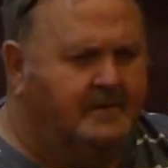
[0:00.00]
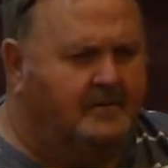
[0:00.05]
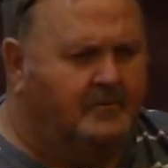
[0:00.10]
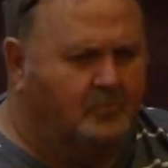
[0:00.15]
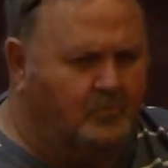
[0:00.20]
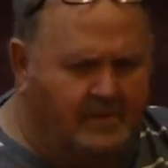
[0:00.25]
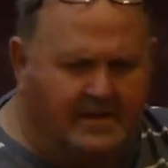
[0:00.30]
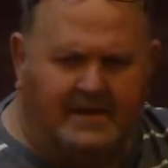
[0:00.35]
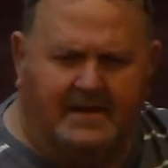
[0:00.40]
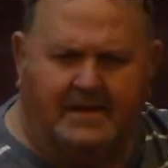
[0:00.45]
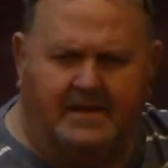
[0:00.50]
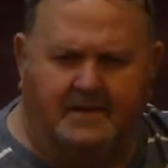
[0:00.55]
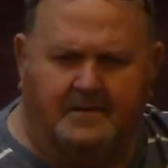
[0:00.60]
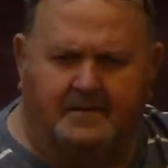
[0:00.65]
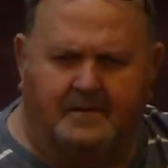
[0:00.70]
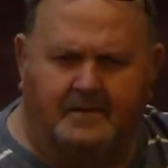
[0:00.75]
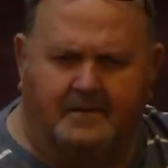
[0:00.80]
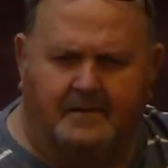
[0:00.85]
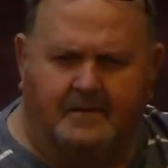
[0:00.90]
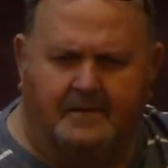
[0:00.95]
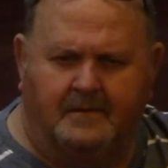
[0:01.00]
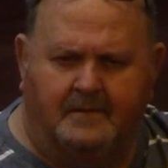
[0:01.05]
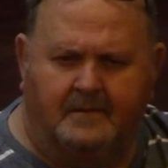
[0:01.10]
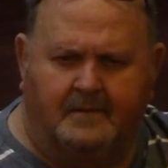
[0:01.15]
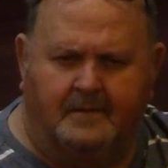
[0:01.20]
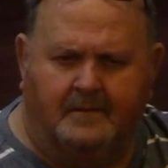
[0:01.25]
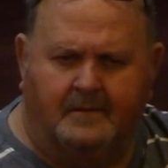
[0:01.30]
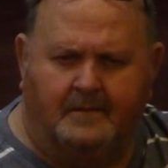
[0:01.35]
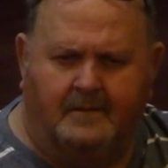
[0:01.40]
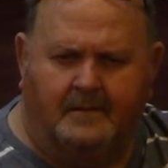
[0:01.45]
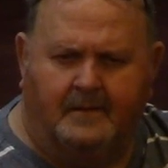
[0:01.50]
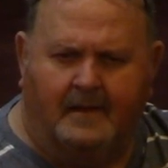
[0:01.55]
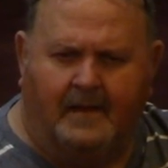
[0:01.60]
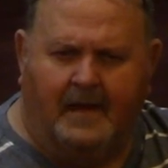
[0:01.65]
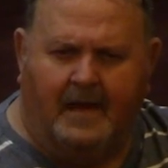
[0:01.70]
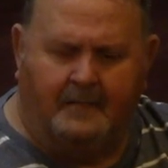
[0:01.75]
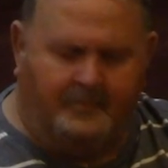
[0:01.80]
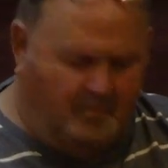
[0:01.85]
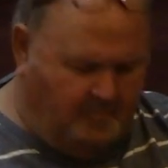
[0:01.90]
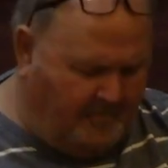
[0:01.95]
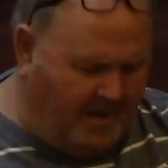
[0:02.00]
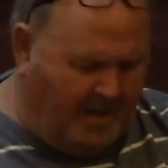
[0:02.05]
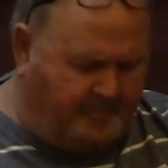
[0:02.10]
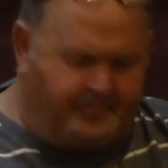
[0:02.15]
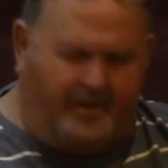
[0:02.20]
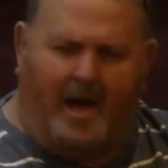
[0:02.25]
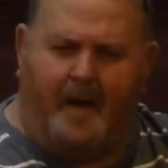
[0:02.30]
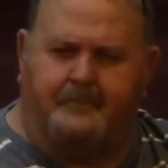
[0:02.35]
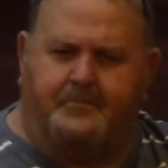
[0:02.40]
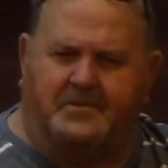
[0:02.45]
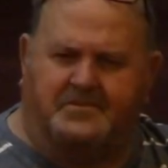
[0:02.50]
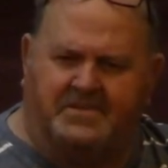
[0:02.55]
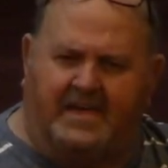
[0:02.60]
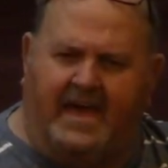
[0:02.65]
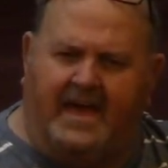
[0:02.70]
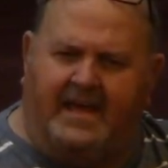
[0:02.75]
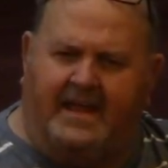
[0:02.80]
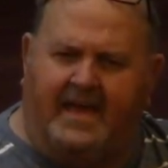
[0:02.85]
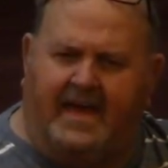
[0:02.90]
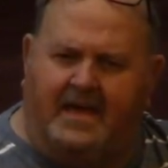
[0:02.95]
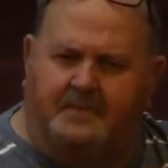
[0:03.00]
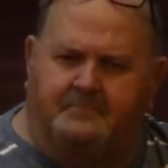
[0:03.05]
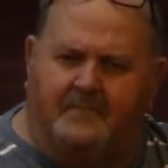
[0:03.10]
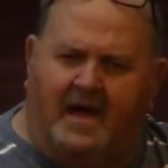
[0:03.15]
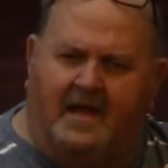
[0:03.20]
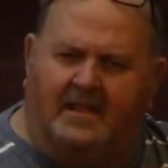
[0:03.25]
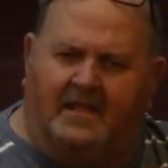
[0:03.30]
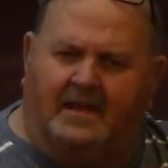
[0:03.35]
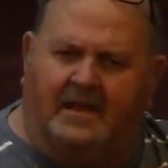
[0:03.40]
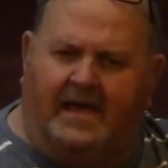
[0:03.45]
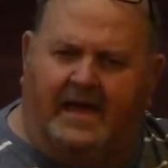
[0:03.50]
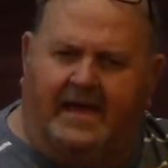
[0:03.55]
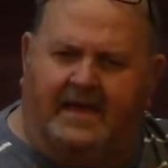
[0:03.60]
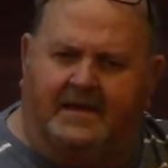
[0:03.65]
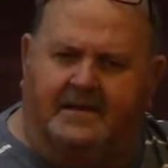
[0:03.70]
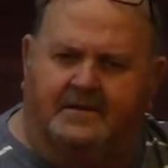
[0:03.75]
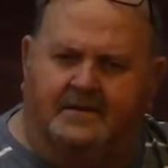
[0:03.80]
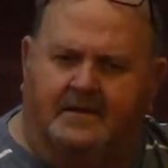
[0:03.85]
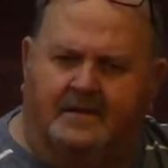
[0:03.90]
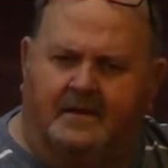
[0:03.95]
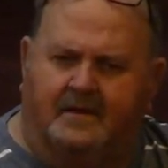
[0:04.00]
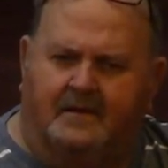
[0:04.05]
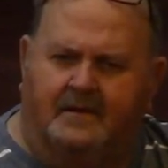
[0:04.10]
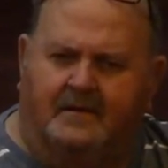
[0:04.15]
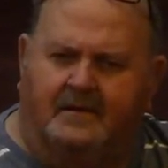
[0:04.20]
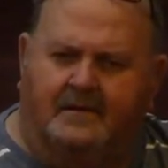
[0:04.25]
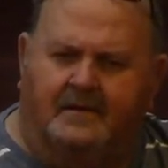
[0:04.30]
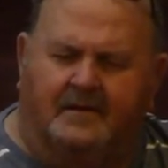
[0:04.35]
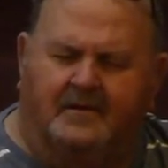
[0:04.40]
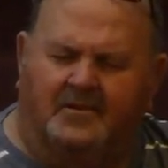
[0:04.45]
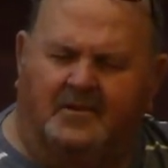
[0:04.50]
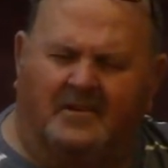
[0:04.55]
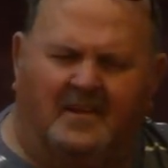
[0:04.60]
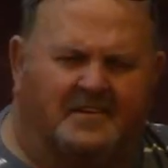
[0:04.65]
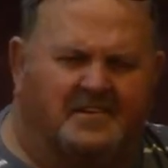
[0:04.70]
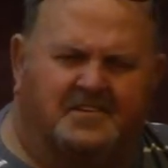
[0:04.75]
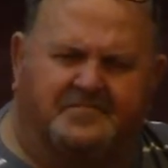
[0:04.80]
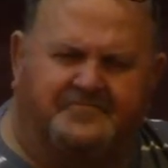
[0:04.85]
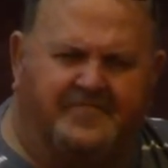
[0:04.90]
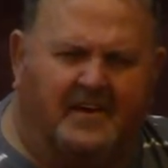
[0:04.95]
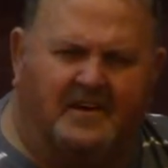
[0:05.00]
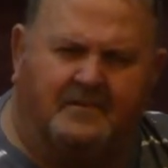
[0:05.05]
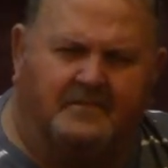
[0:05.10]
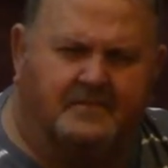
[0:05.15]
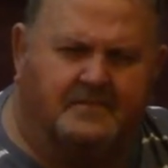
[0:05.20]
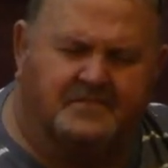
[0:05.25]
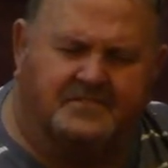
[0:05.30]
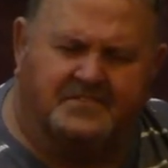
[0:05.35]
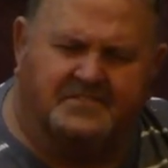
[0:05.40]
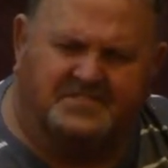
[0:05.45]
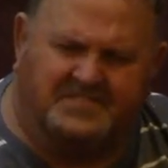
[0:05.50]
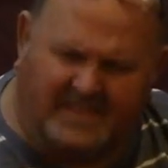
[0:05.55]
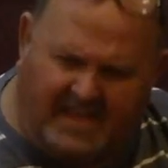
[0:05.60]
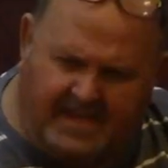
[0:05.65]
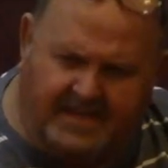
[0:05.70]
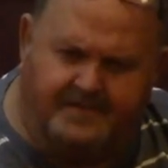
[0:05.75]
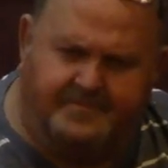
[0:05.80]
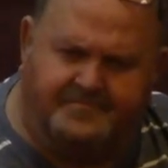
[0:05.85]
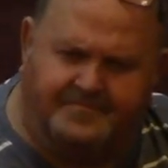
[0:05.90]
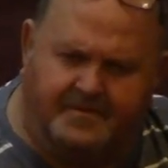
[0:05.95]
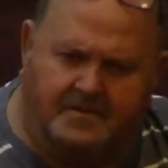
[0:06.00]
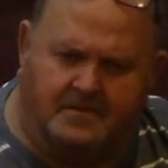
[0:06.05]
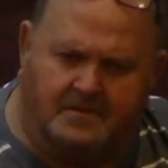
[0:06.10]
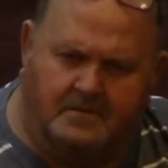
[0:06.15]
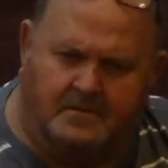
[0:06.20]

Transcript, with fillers: Really? I mean, my papa's hand had my little hand. Yeah, I just felt safe.